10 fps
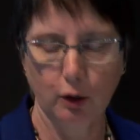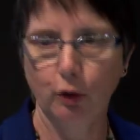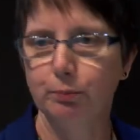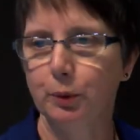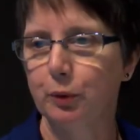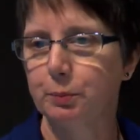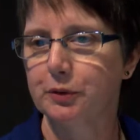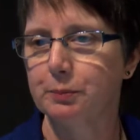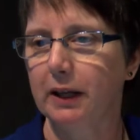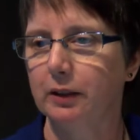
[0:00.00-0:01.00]
of both
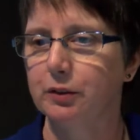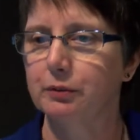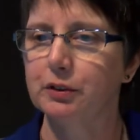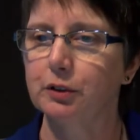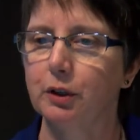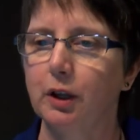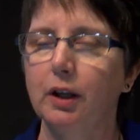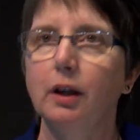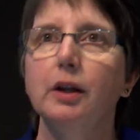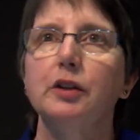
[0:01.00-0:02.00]
perspectives.
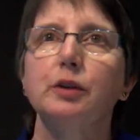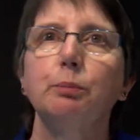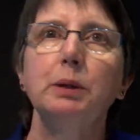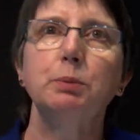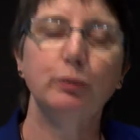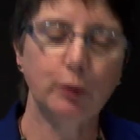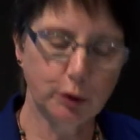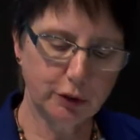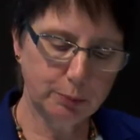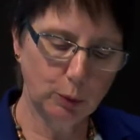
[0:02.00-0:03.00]
Some people
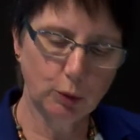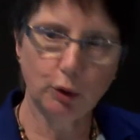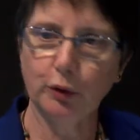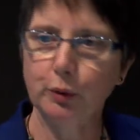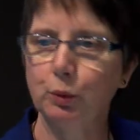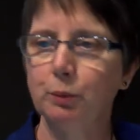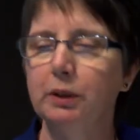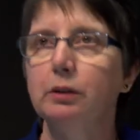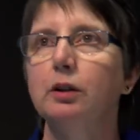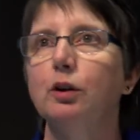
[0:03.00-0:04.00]
focus more on the
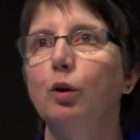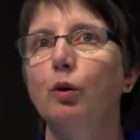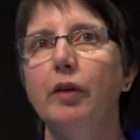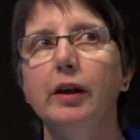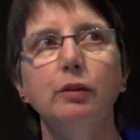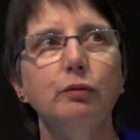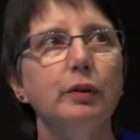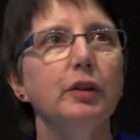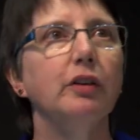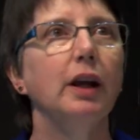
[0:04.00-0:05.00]
woman or the
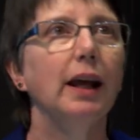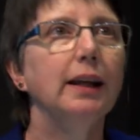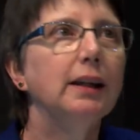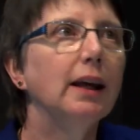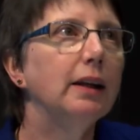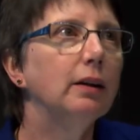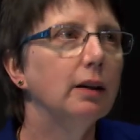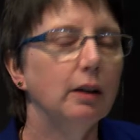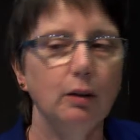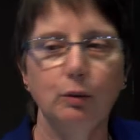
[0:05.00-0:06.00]
infant. Again,
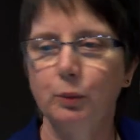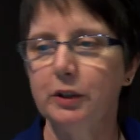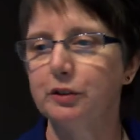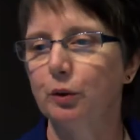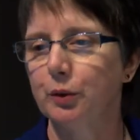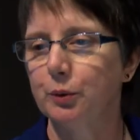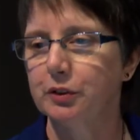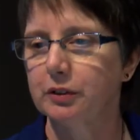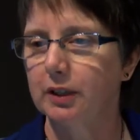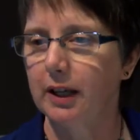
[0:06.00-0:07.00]
we saw
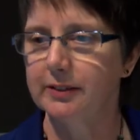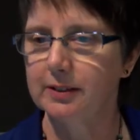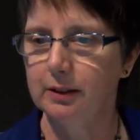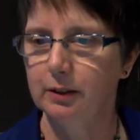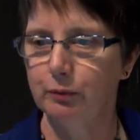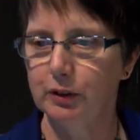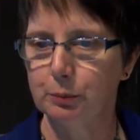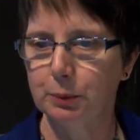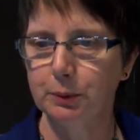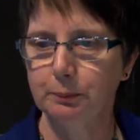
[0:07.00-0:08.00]
those as
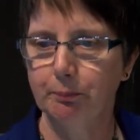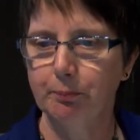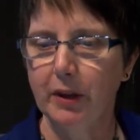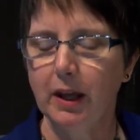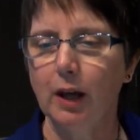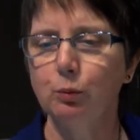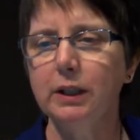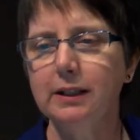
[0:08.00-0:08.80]
indivisible. And we